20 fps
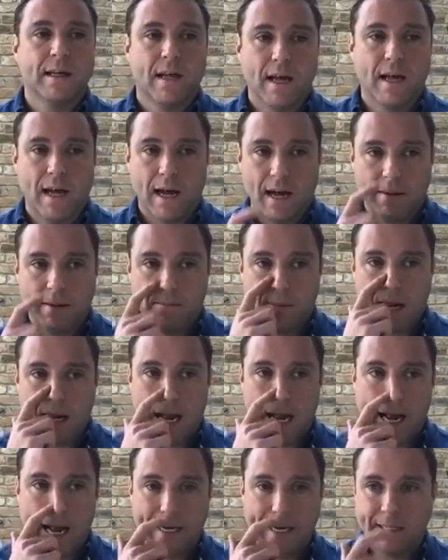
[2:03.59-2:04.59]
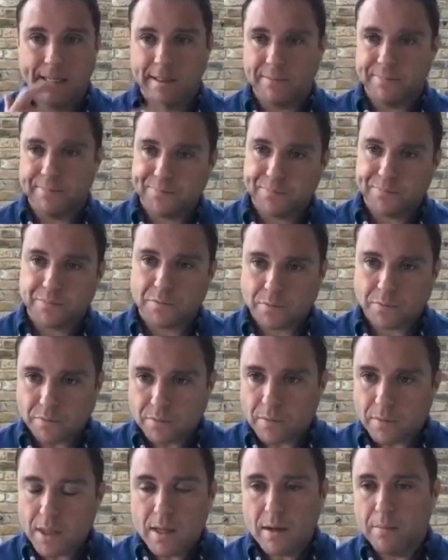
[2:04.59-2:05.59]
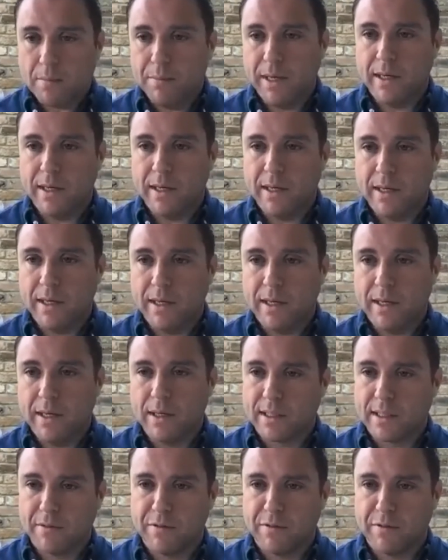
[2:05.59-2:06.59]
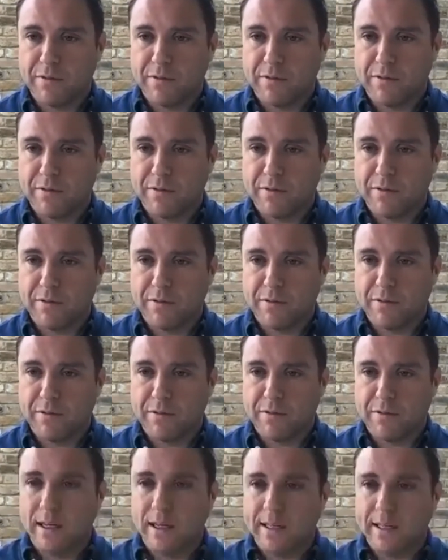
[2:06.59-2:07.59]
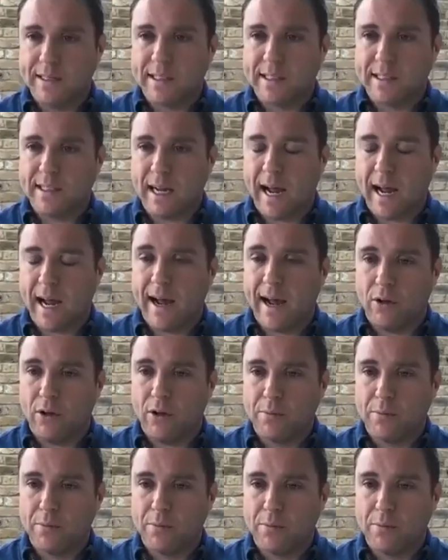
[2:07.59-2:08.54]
And because of that, the willingness to help